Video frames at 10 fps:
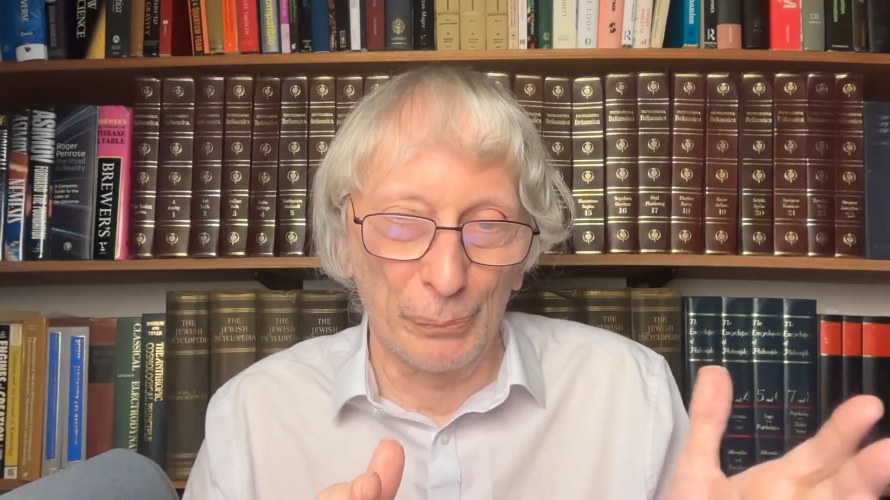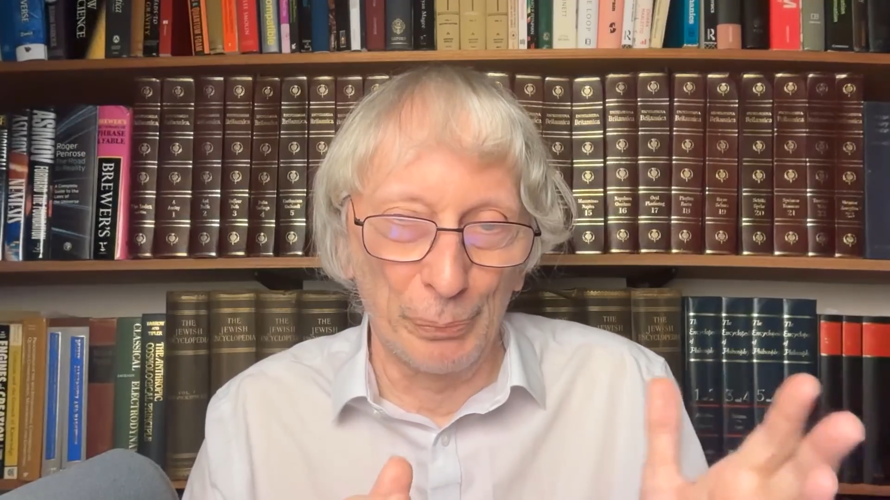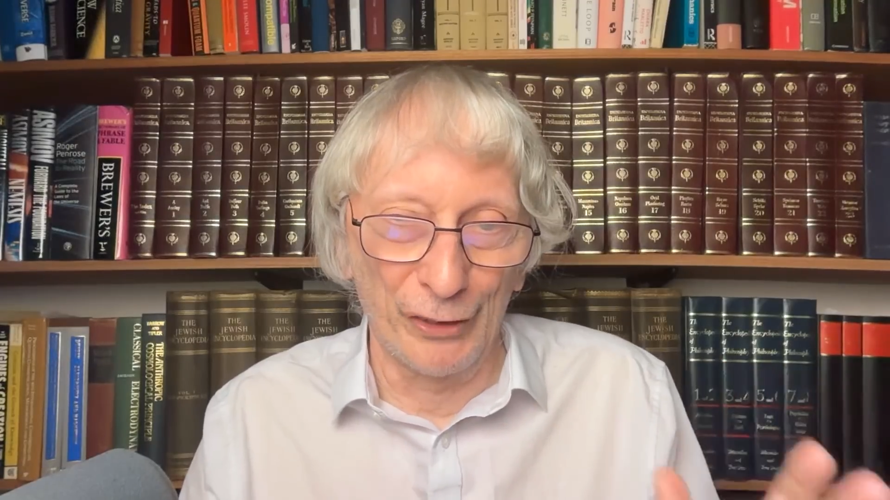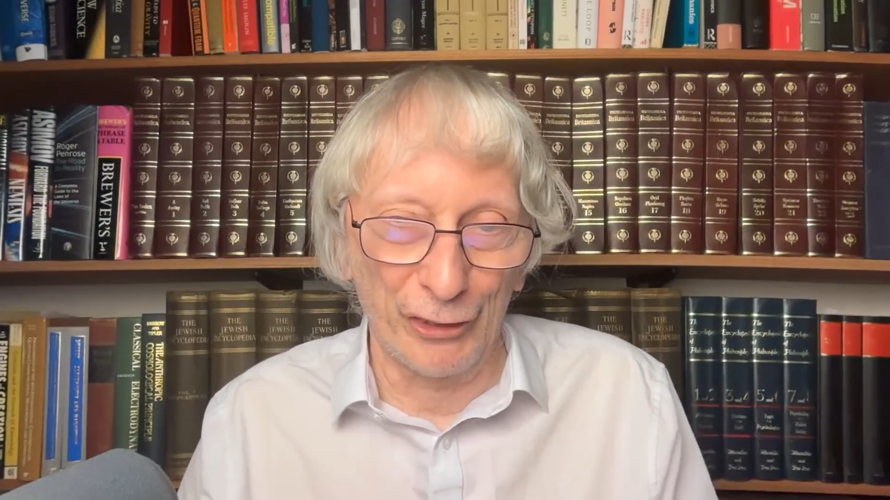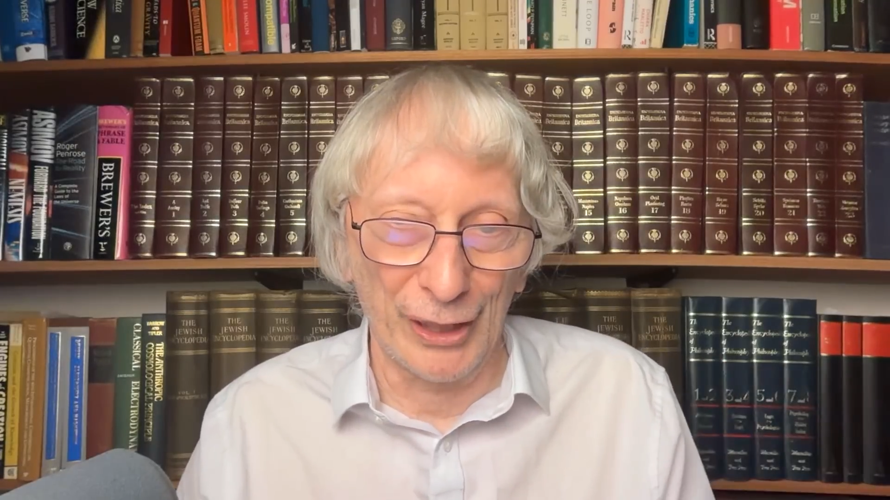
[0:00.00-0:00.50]

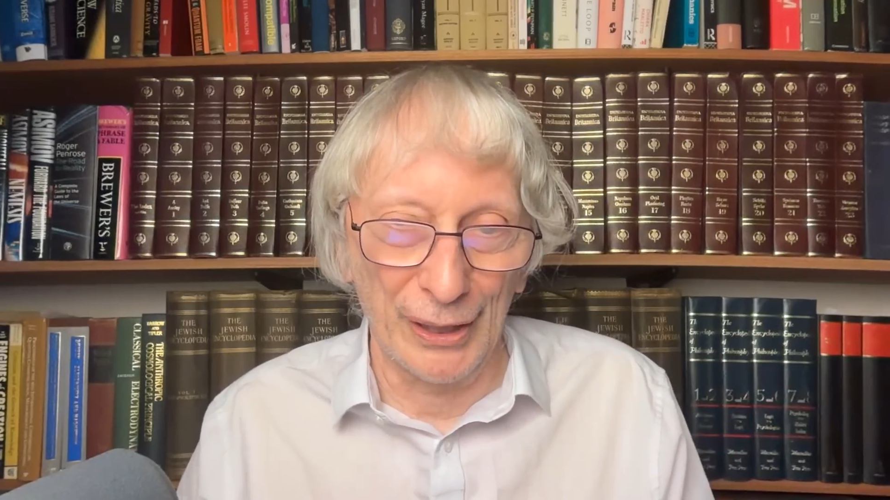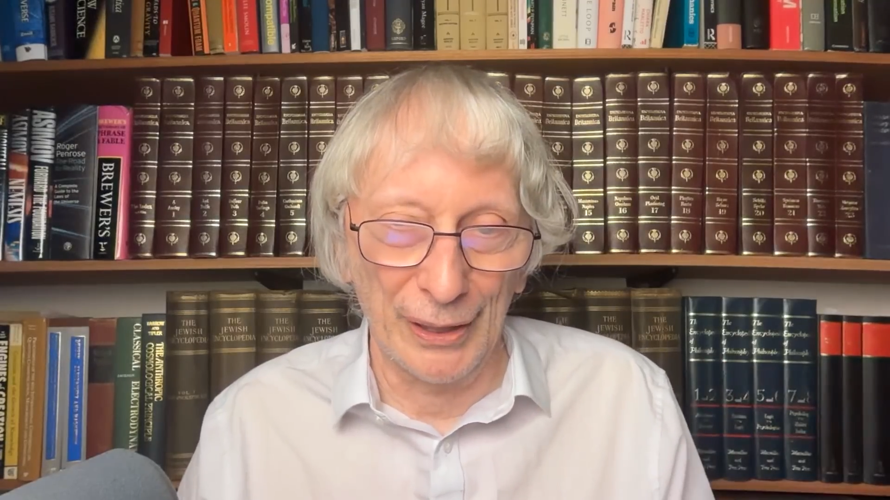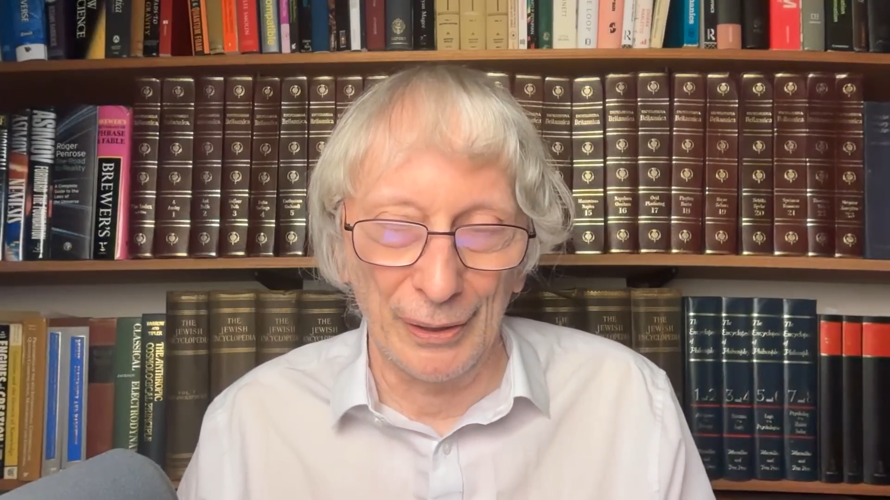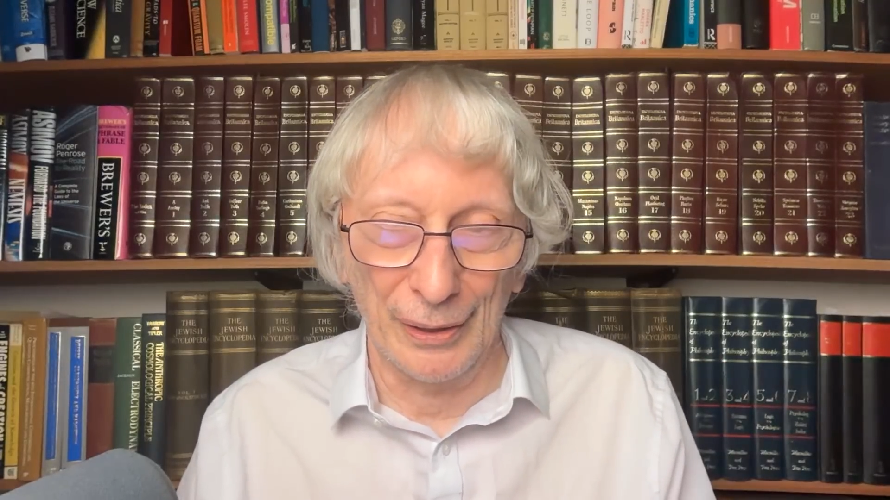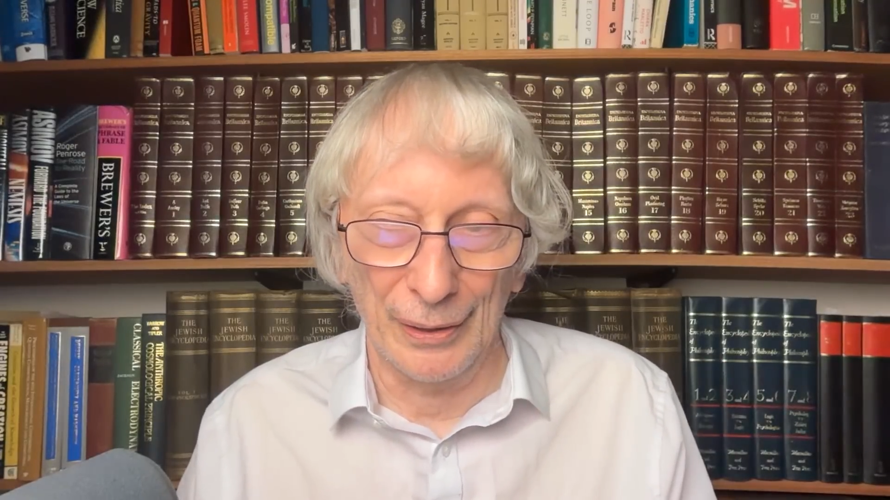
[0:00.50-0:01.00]

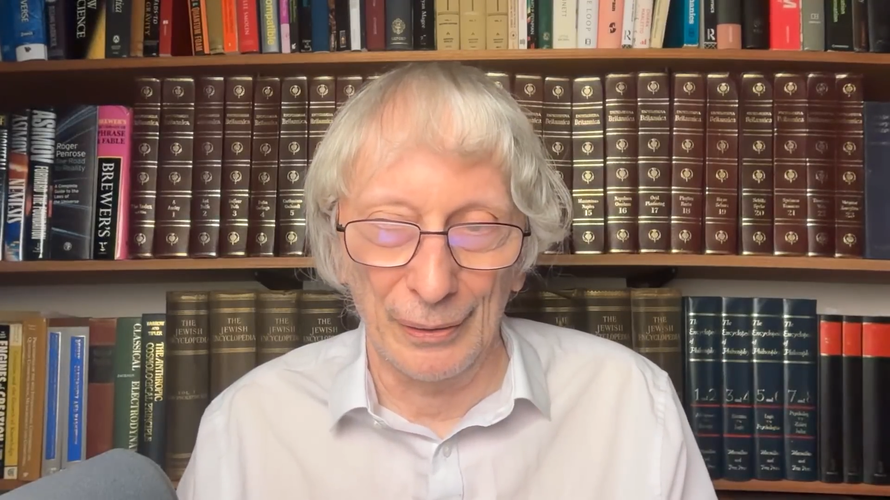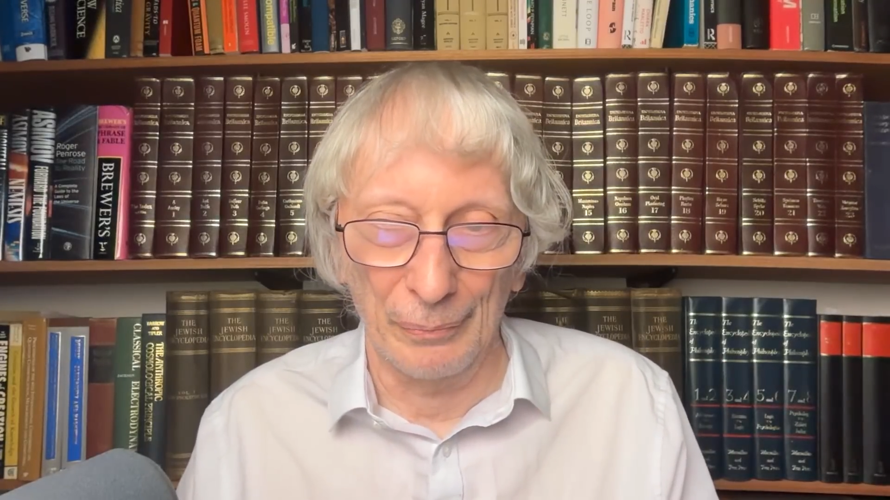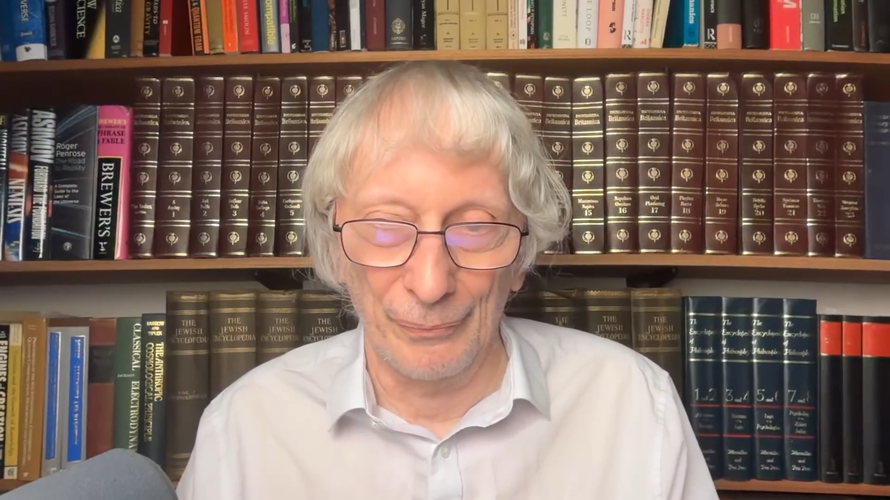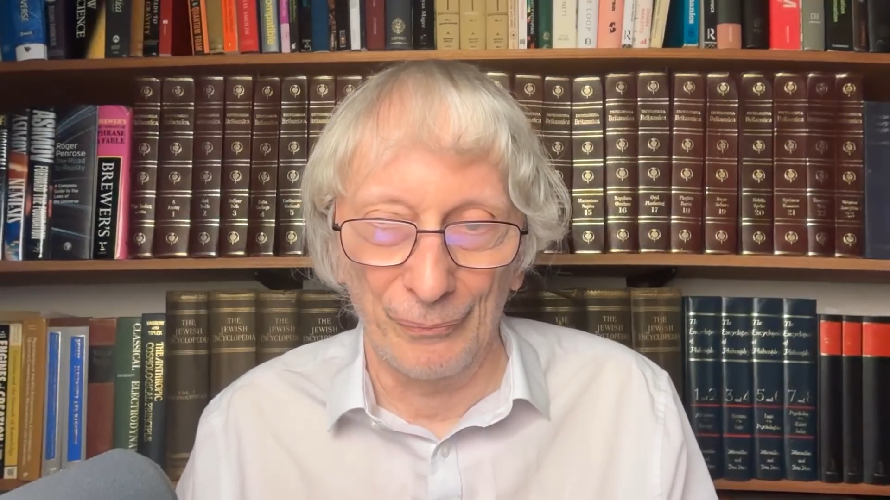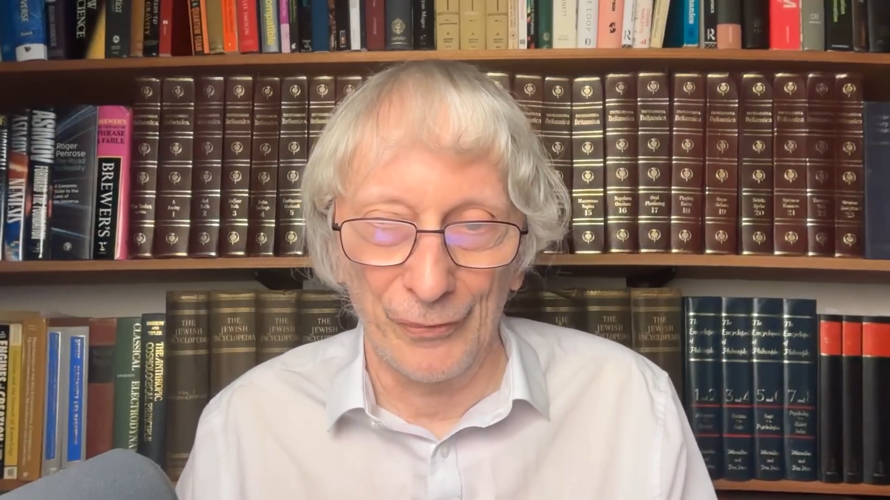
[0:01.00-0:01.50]
perfectly
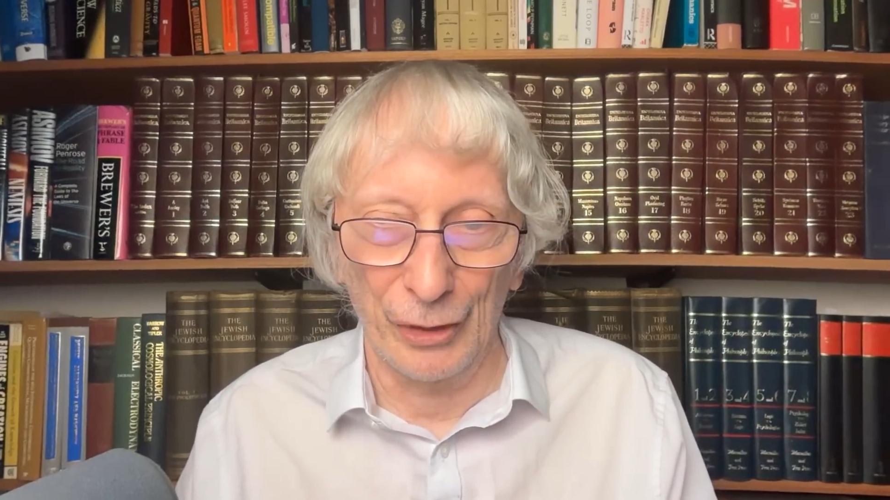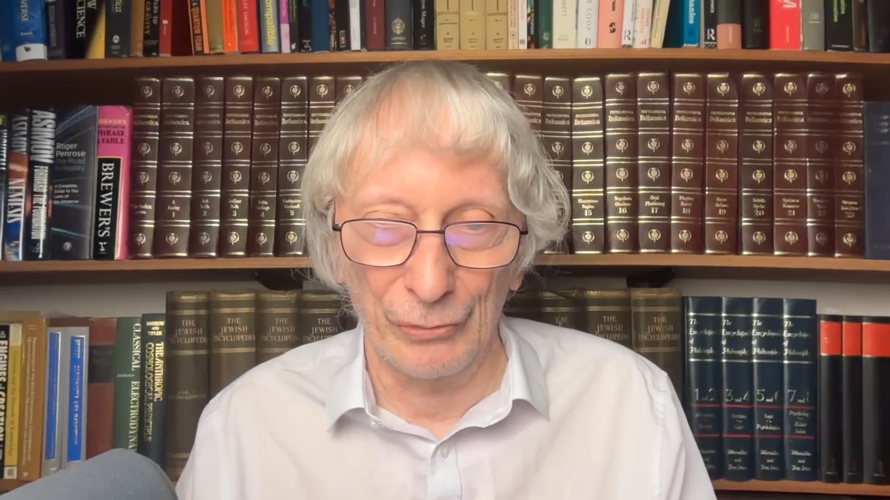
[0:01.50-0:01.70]
um,